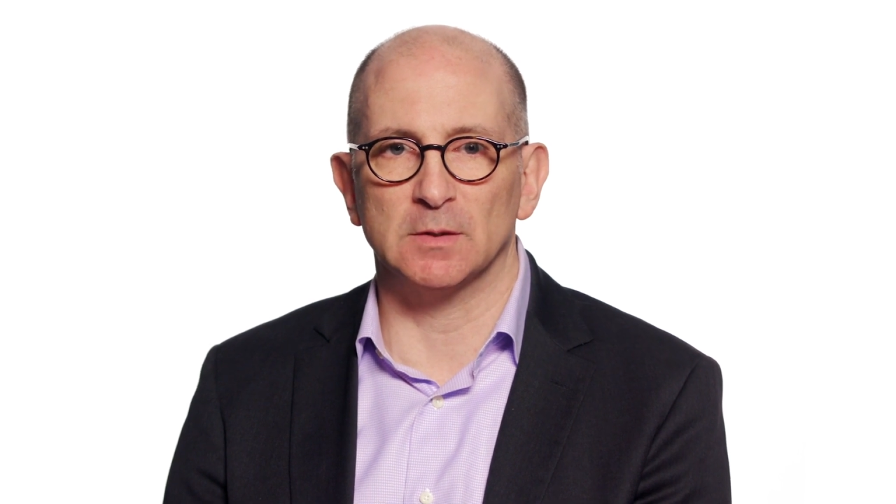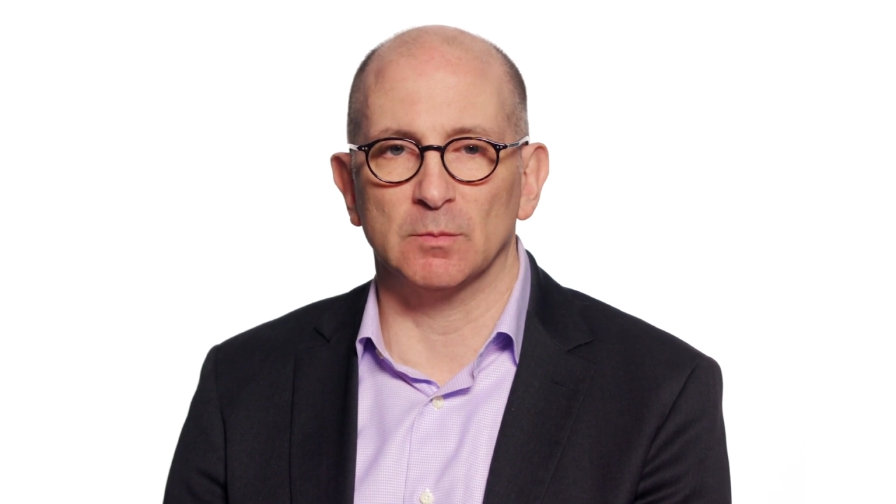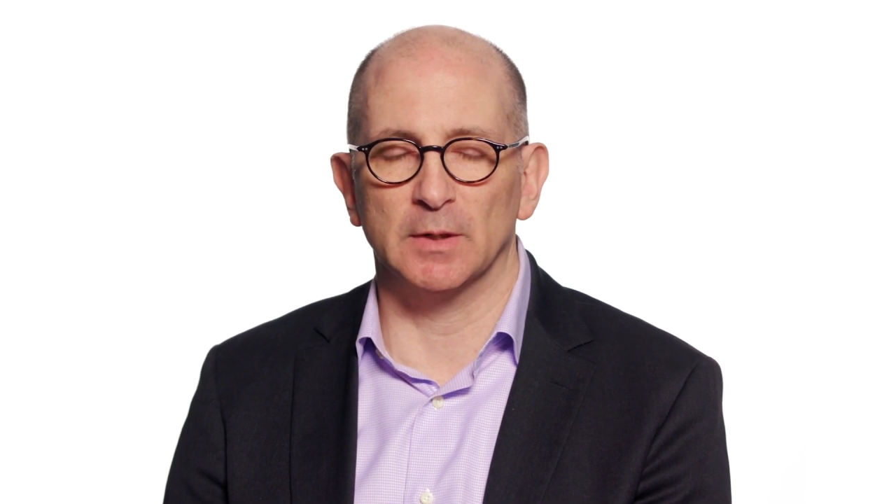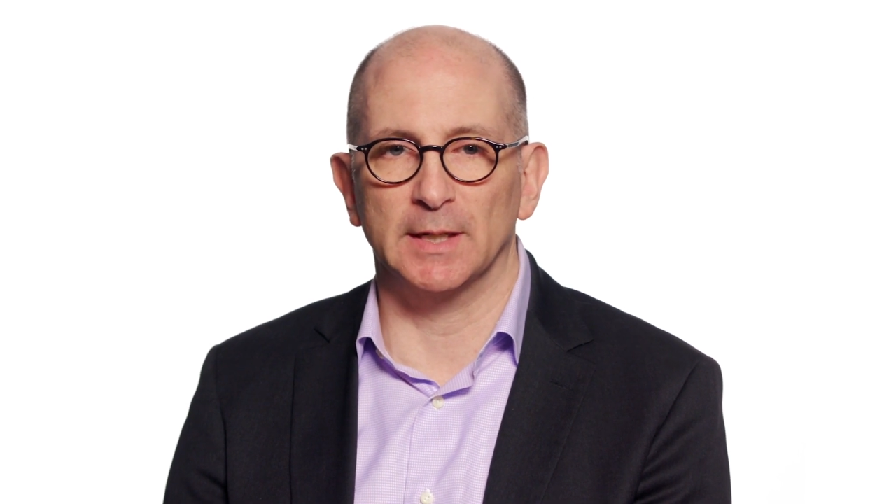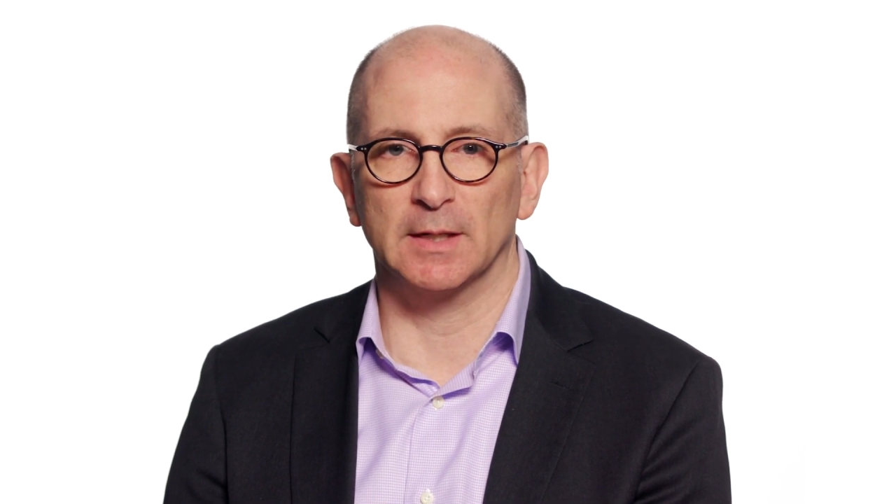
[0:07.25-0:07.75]
to
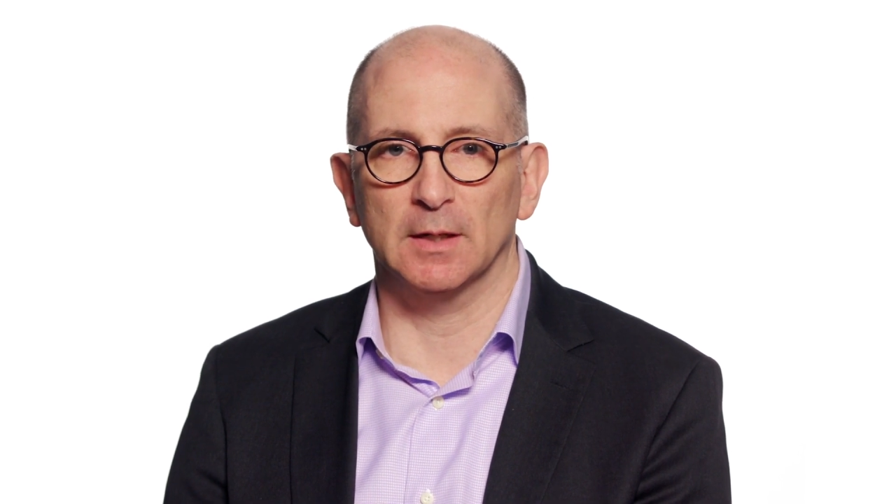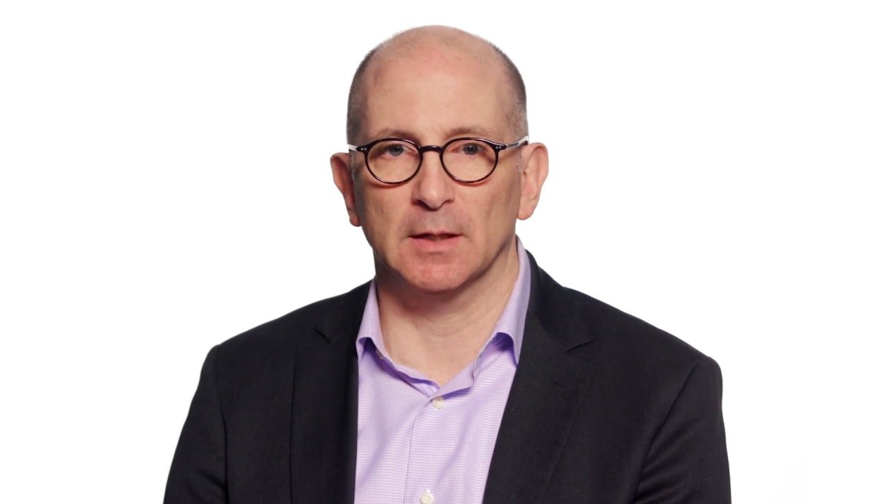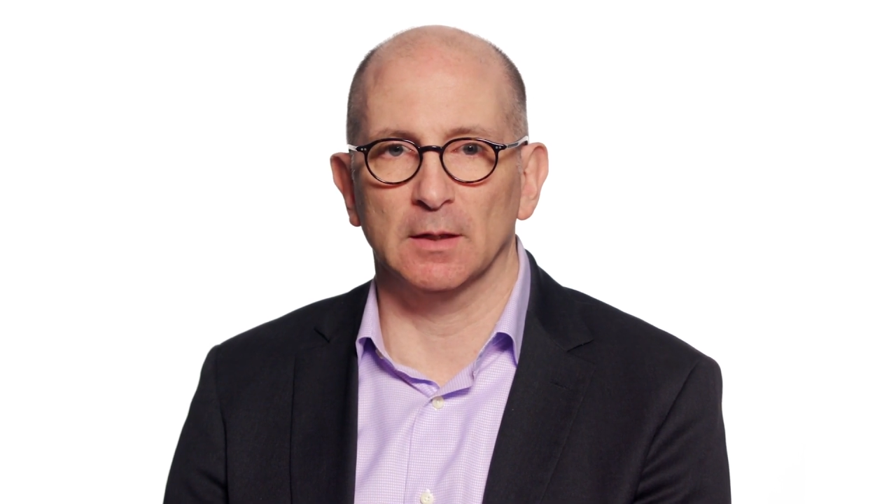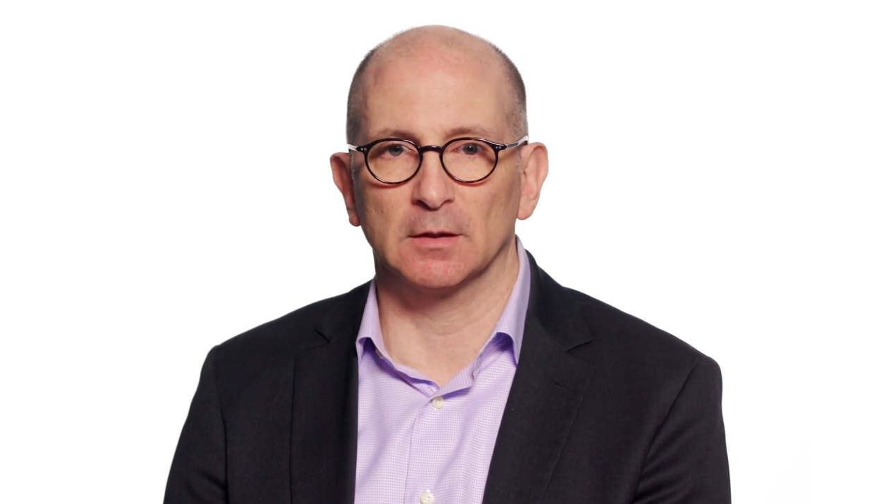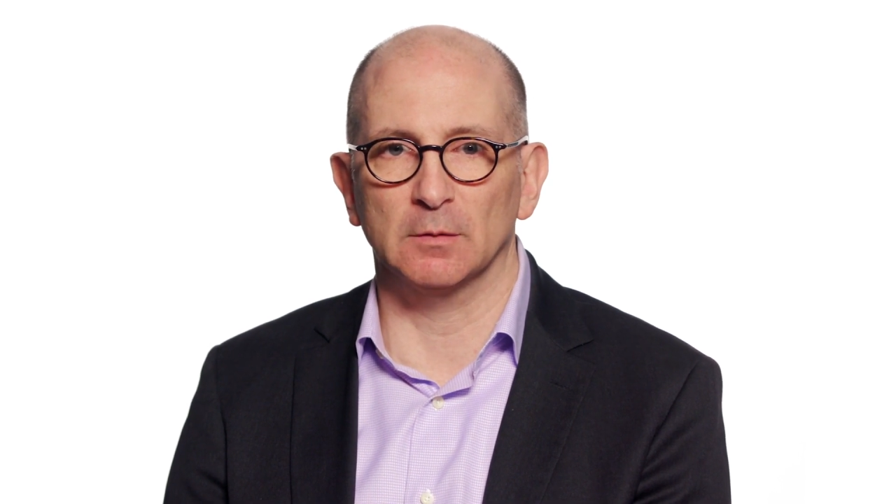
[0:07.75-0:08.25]
break
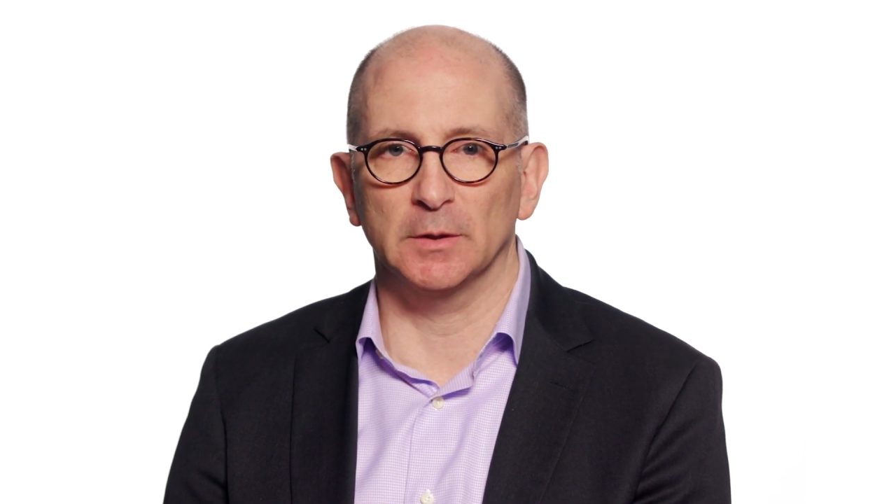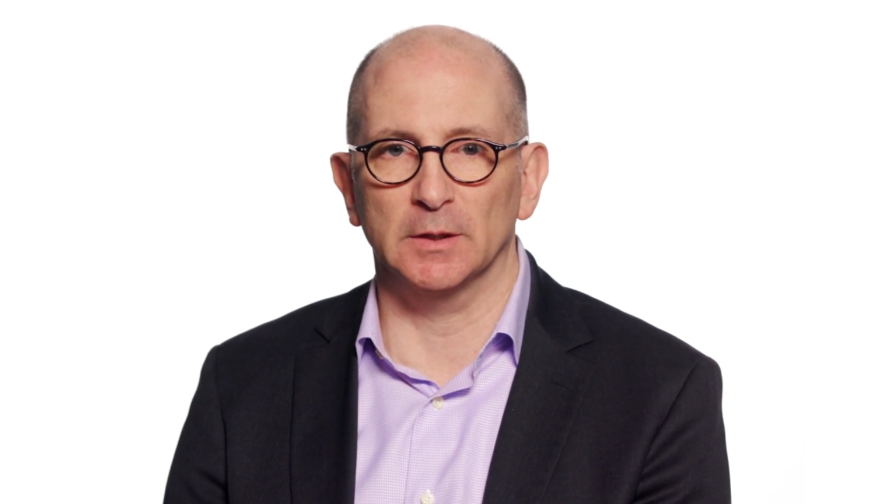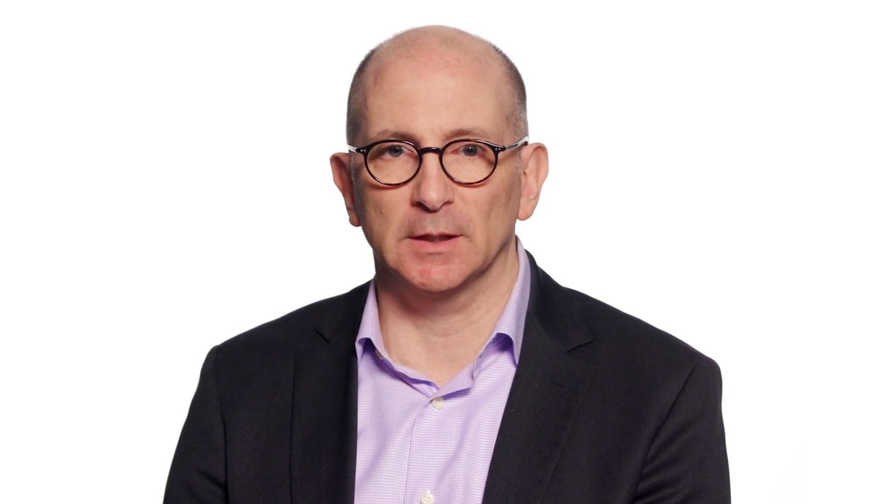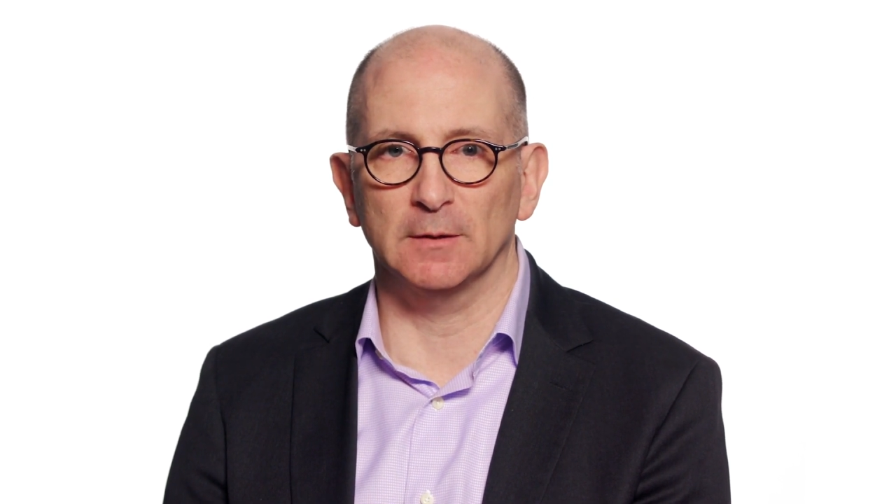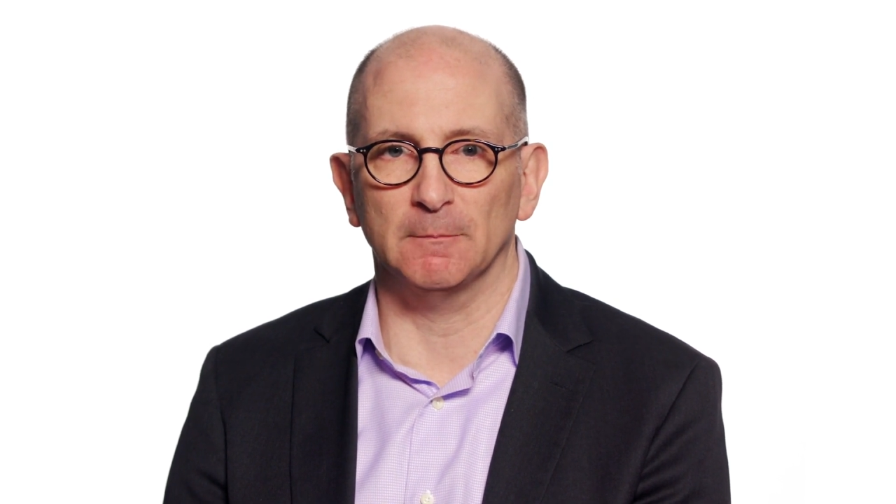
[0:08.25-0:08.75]
on our
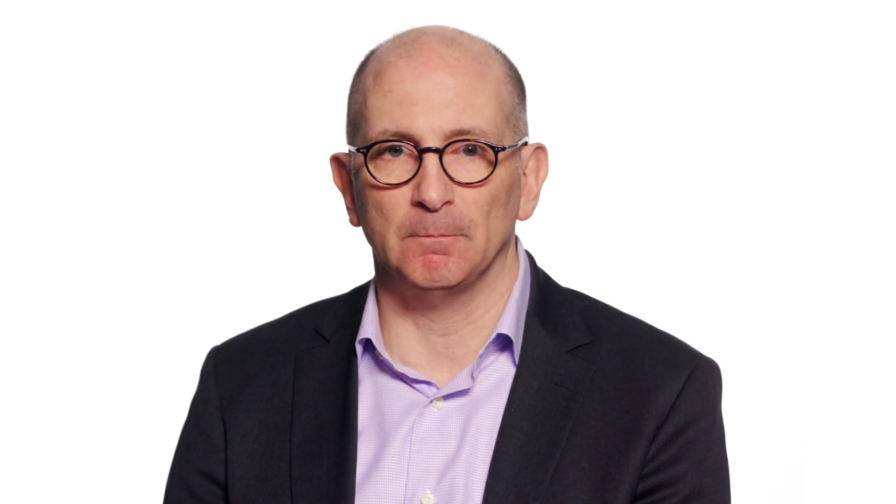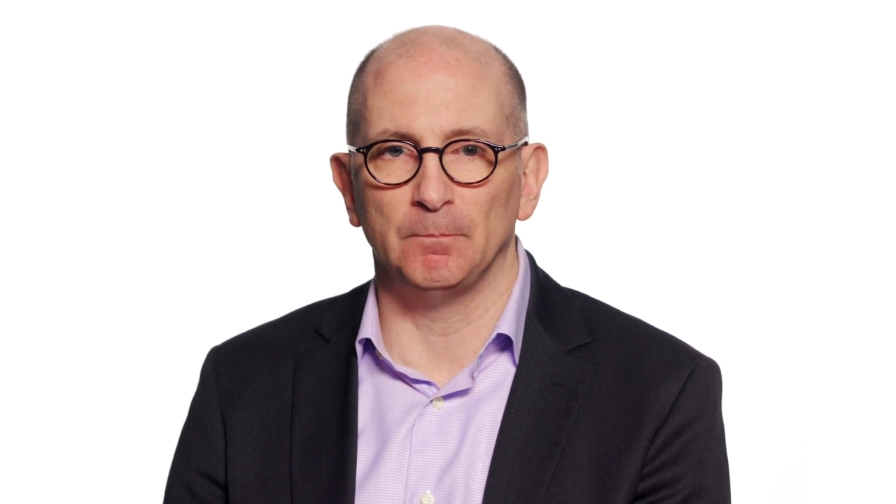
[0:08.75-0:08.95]
community.